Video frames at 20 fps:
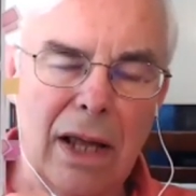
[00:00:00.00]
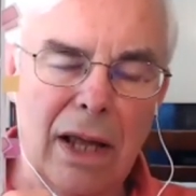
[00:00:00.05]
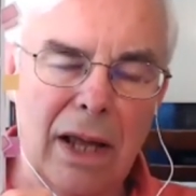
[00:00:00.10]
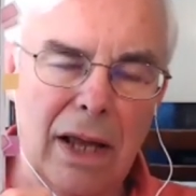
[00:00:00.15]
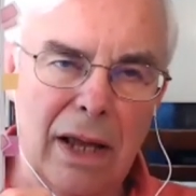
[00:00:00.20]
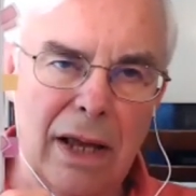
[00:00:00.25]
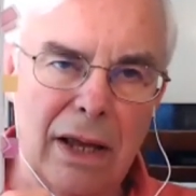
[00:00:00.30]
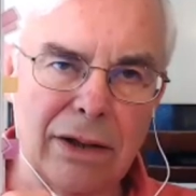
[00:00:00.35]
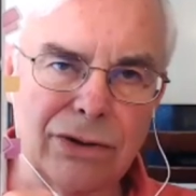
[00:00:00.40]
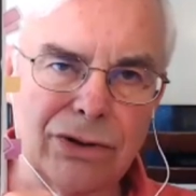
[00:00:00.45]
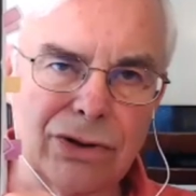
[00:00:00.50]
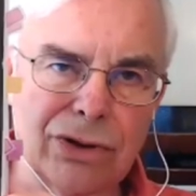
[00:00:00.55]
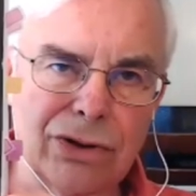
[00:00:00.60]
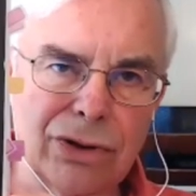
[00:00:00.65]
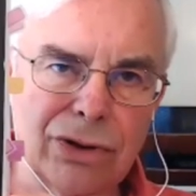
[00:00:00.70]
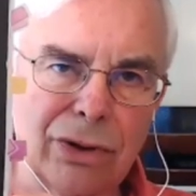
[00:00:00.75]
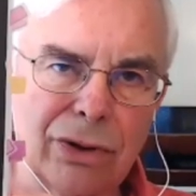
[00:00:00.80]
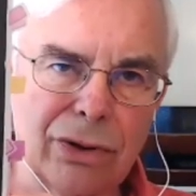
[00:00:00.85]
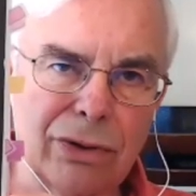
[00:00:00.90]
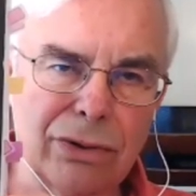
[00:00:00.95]
it
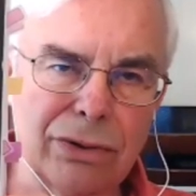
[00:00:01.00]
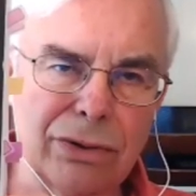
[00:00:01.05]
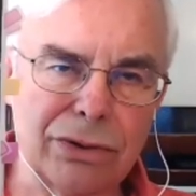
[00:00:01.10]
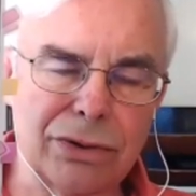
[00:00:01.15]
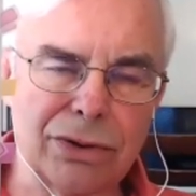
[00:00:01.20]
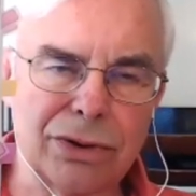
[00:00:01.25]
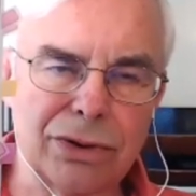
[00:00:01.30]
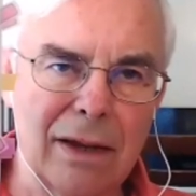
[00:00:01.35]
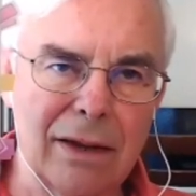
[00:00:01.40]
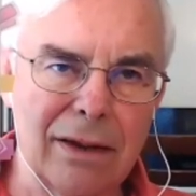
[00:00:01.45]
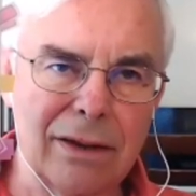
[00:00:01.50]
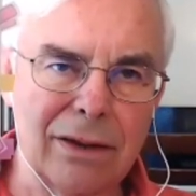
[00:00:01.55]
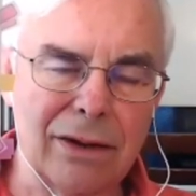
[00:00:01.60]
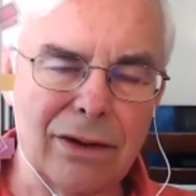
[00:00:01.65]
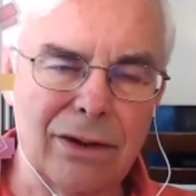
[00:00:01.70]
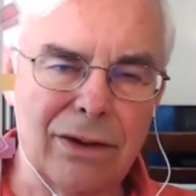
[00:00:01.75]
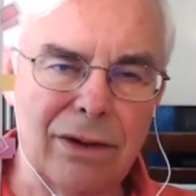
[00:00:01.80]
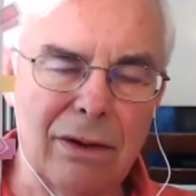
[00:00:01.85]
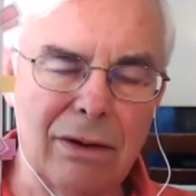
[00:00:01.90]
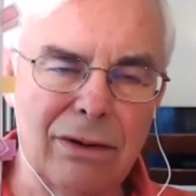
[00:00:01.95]
shows
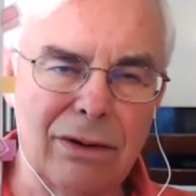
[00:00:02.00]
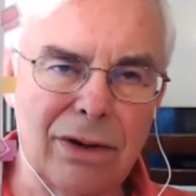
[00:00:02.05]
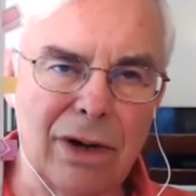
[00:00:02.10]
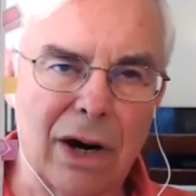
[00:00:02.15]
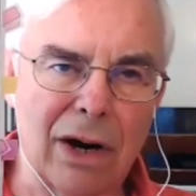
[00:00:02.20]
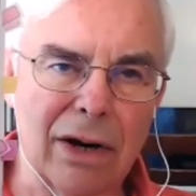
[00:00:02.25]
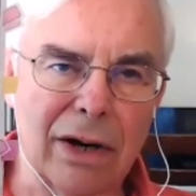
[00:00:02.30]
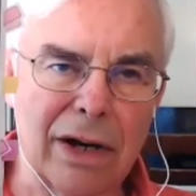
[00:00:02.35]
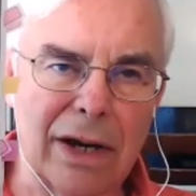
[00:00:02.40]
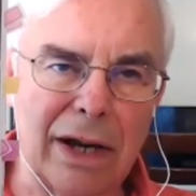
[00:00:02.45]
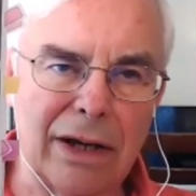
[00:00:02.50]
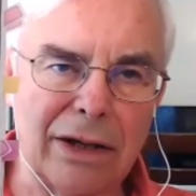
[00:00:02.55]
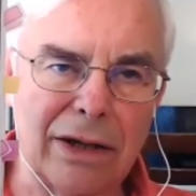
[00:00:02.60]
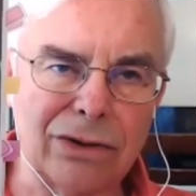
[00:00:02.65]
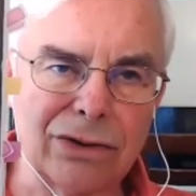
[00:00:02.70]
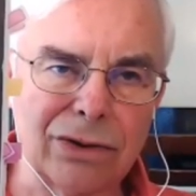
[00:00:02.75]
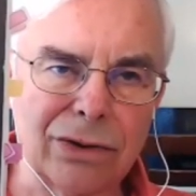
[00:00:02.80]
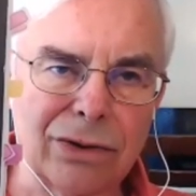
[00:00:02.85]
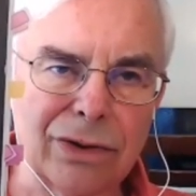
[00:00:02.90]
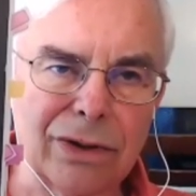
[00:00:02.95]
the dark
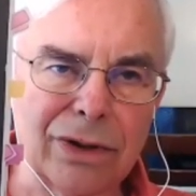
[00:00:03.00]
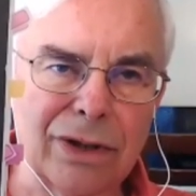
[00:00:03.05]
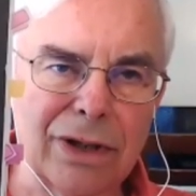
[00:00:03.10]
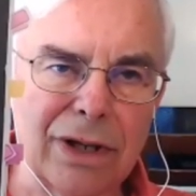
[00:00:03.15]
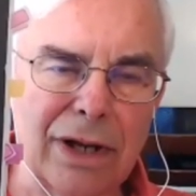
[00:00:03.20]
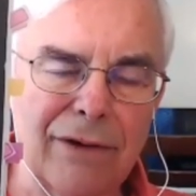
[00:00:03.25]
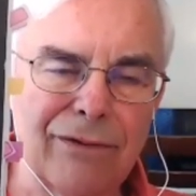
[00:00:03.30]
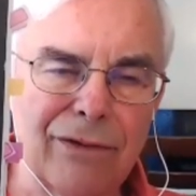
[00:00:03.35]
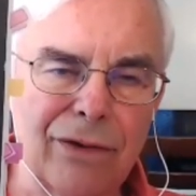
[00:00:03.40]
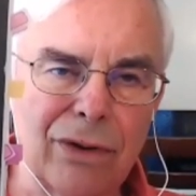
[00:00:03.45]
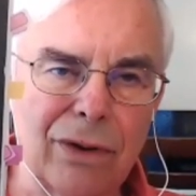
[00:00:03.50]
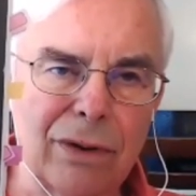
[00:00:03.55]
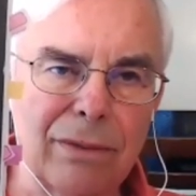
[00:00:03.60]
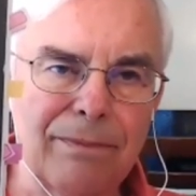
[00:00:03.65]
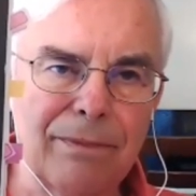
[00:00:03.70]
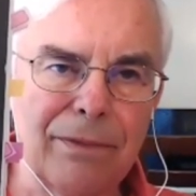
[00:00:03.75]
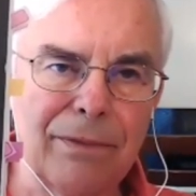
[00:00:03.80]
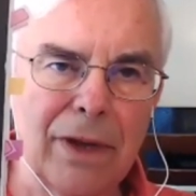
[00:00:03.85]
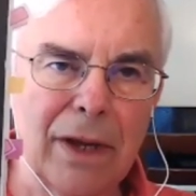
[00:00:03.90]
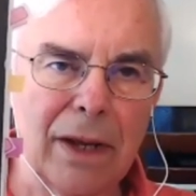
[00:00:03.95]
angel, the devil,
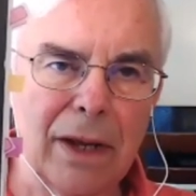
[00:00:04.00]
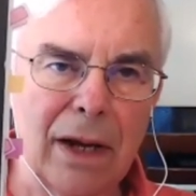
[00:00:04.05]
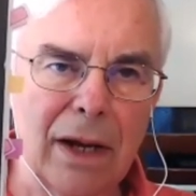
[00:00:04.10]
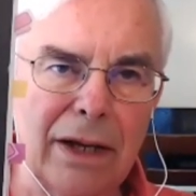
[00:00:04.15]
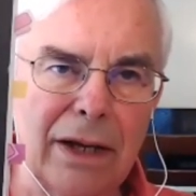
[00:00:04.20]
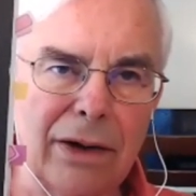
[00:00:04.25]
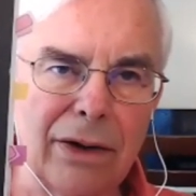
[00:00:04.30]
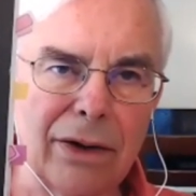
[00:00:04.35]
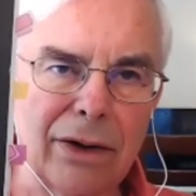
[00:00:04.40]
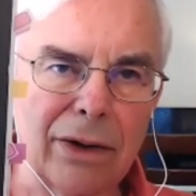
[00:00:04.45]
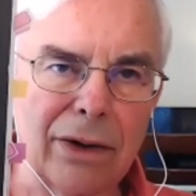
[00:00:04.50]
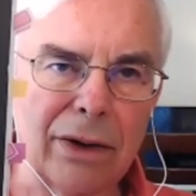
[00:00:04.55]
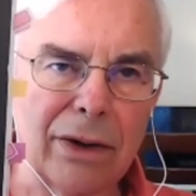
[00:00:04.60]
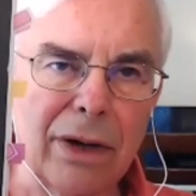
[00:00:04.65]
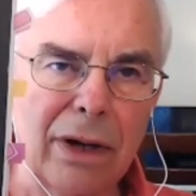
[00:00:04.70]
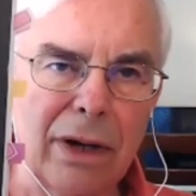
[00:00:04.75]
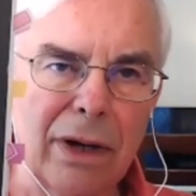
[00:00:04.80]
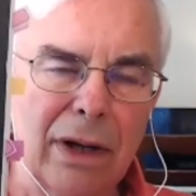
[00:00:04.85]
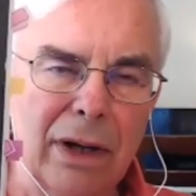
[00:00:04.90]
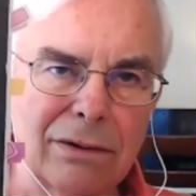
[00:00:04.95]
uh, here
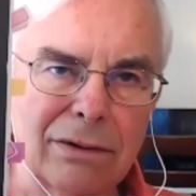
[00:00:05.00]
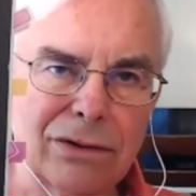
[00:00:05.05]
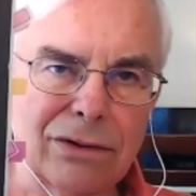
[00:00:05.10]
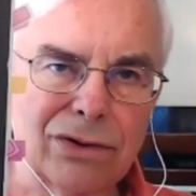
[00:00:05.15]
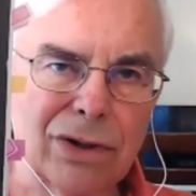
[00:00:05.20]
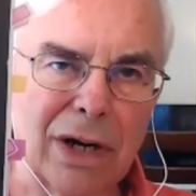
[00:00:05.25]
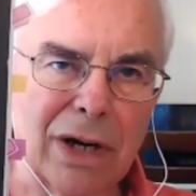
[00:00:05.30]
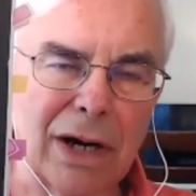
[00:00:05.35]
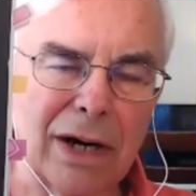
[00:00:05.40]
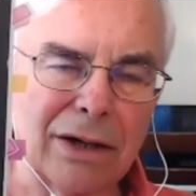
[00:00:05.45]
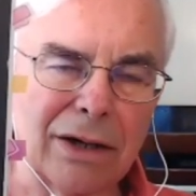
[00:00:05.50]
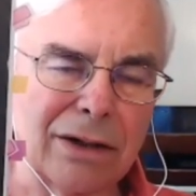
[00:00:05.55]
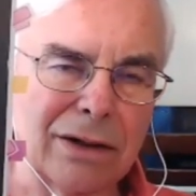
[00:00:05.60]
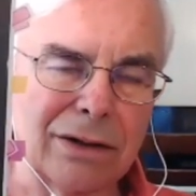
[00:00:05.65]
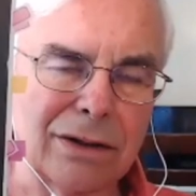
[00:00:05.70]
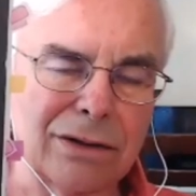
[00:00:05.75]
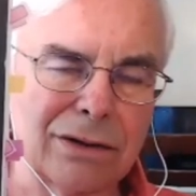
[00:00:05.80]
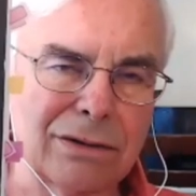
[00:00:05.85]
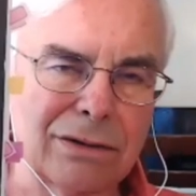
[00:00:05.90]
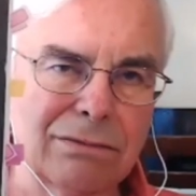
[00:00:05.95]
trying
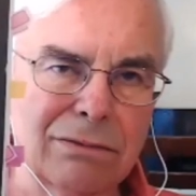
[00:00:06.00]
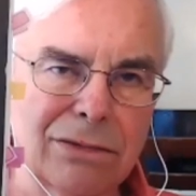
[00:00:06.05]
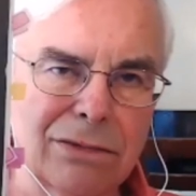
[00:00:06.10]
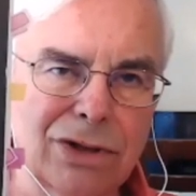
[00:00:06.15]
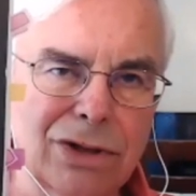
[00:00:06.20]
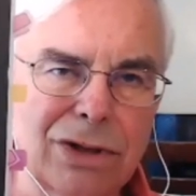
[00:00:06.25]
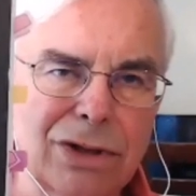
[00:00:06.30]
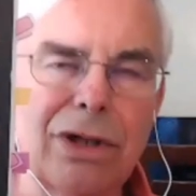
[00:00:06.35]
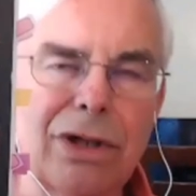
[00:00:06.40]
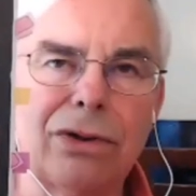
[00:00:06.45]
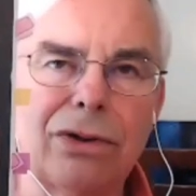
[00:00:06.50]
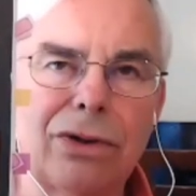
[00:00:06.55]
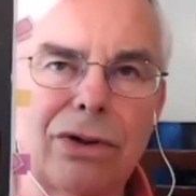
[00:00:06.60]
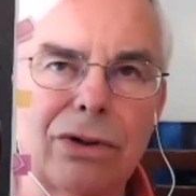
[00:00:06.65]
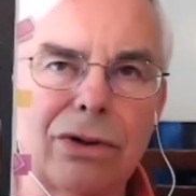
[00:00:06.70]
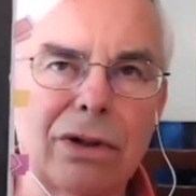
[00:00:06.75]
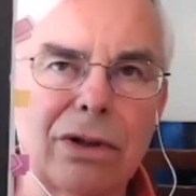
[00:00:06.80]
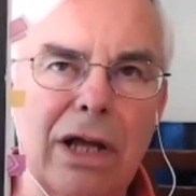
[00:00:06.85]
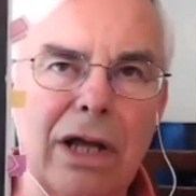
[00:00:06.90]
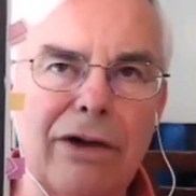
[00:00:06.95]
to steal
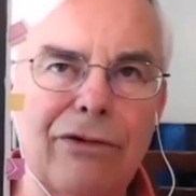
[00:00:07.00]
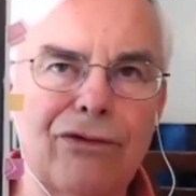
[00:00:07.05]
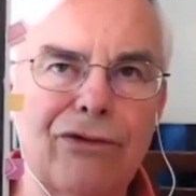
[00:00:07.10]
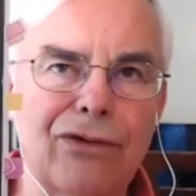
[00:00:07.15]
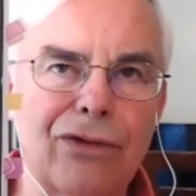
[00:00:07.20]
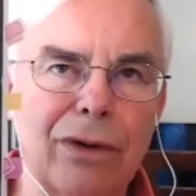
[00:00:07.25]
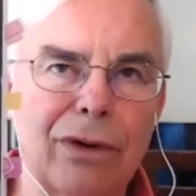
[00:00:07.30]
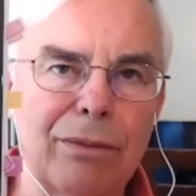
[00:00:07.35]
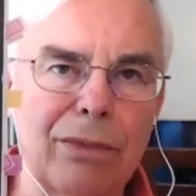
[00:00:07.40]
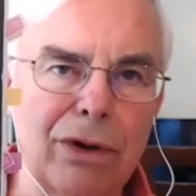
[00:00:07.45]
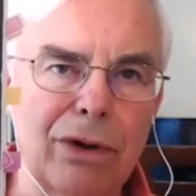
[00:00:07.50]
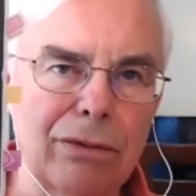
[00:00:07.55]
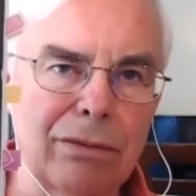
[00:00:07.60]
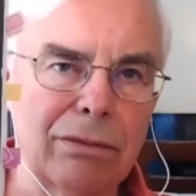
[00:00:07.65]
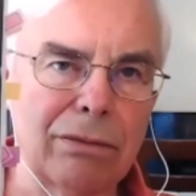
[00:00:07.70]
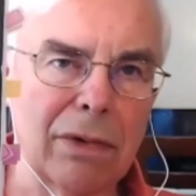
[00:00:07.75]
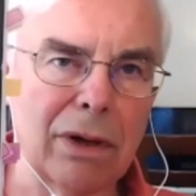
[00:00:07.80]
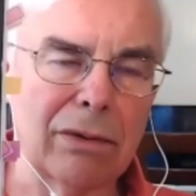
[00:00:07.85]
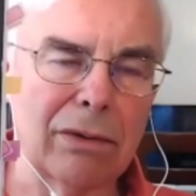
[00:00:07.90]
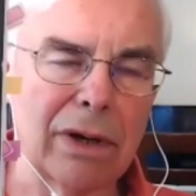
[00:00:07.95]
your life from you,
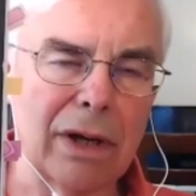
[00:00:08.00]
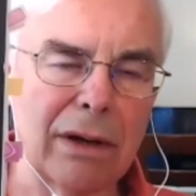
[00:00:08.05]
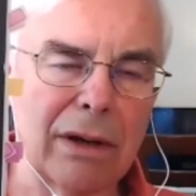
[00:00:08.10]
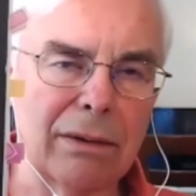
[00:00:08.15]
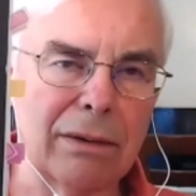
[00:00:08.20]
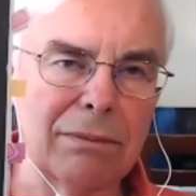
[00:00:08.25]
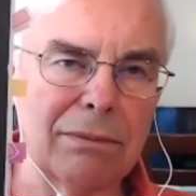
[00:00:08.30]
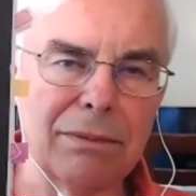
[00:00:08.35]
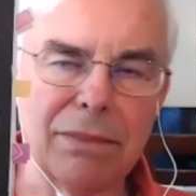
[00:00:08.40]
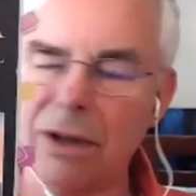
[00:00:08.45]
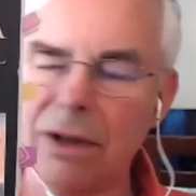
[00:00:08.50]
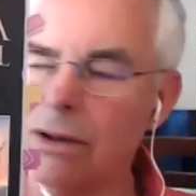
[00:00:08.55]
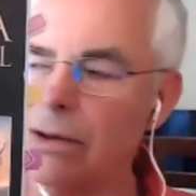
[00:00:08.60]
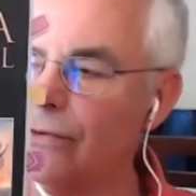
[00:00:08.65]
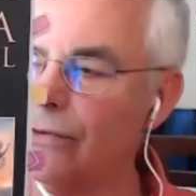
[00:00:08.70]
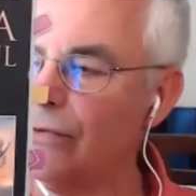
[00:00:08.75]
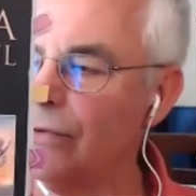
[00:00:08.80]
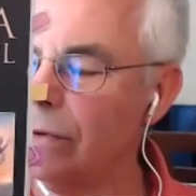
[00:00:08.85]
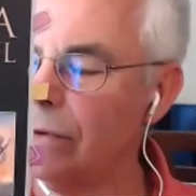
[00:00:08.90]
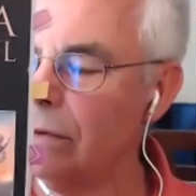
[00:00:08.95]
okay?
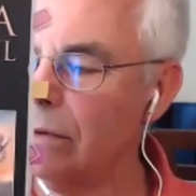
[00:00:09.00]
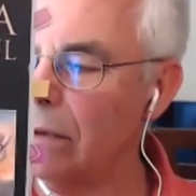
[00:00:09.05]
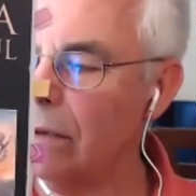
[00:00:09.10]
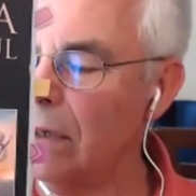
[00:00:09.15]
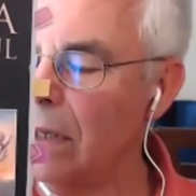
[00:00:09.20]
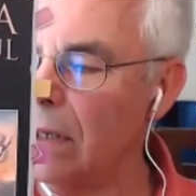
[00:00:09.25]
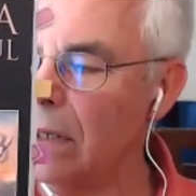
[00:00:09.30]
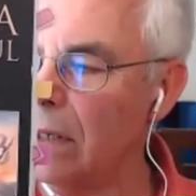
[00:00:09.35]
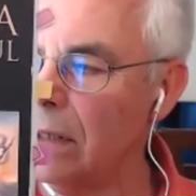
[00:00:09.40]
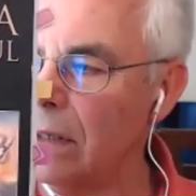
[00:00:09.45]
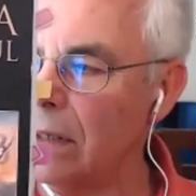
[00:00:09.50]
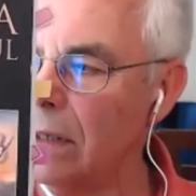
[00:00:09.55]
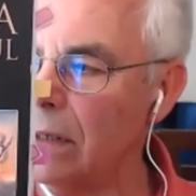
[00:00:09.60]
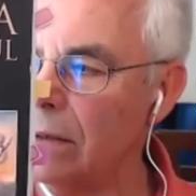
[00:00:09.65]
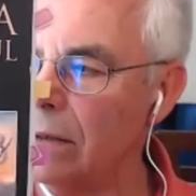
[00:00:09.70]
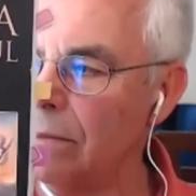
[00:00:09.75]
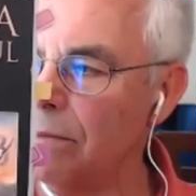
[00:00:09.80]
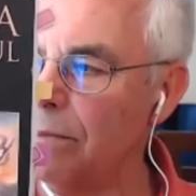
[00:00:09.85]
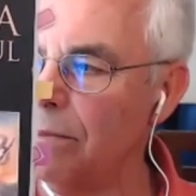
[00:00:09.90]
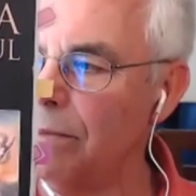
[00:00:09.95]
Because it, it
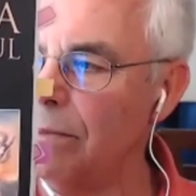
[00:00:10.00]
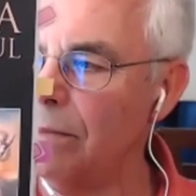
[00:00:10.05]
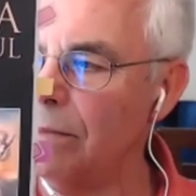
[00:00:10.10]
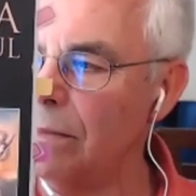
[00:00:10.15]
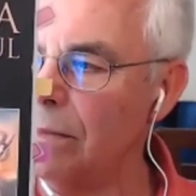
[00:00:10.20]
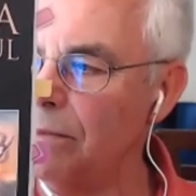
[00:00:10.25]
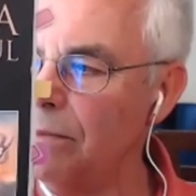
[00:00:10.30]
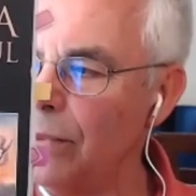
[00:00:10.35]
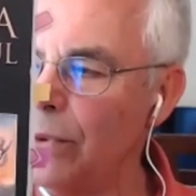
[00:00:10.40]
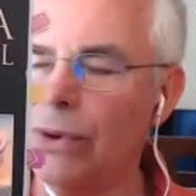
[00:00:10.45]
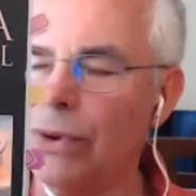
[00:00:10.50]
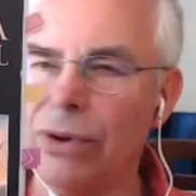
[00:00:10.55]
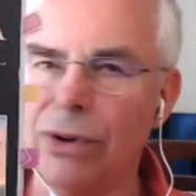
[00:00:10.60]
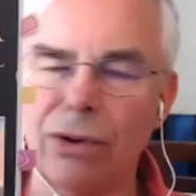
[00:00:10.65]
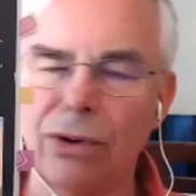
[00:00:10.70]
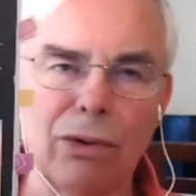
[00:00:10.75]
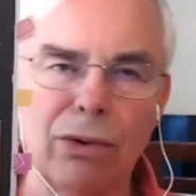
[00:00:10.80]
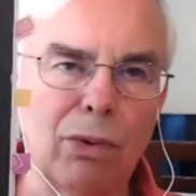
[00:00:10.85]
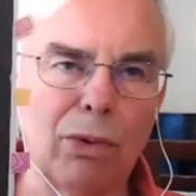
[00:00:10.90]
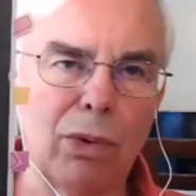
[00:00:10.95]
can pull
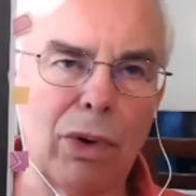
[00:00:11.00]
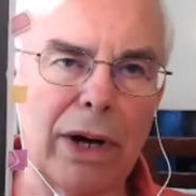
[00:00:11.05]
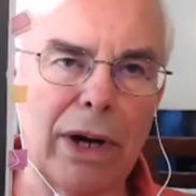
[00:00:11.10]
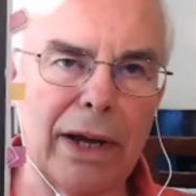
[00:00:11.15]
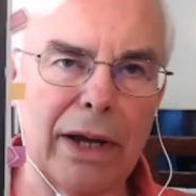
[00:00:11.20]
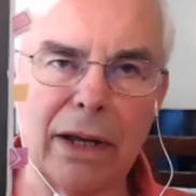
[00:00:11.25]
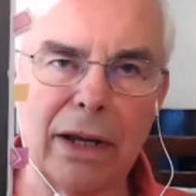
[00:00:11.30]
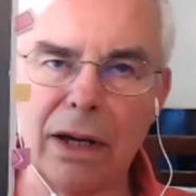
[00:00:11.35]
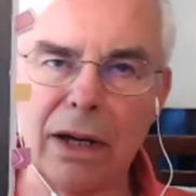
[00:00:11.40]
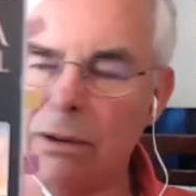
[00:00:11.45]
you away. And I,